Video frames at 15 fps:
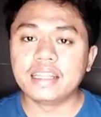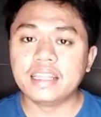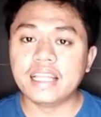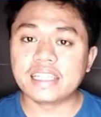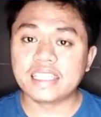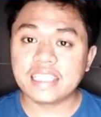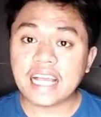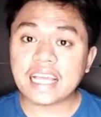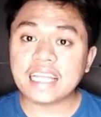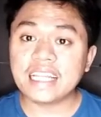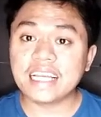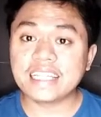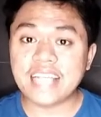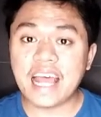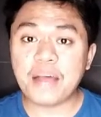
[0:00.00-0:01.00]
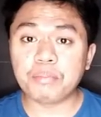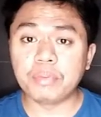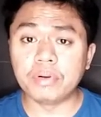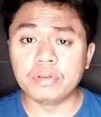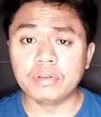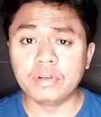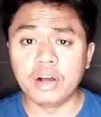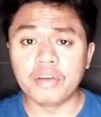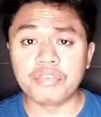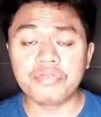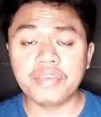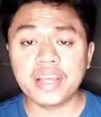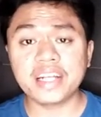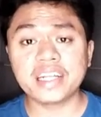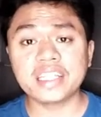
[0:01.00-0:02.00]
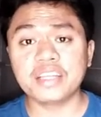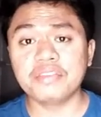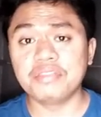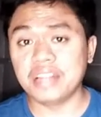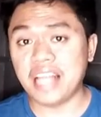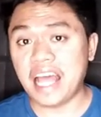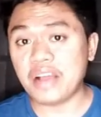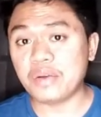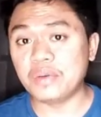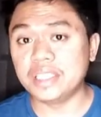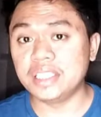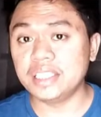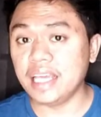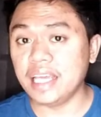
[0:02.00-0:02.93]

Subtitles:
The second example of figurative language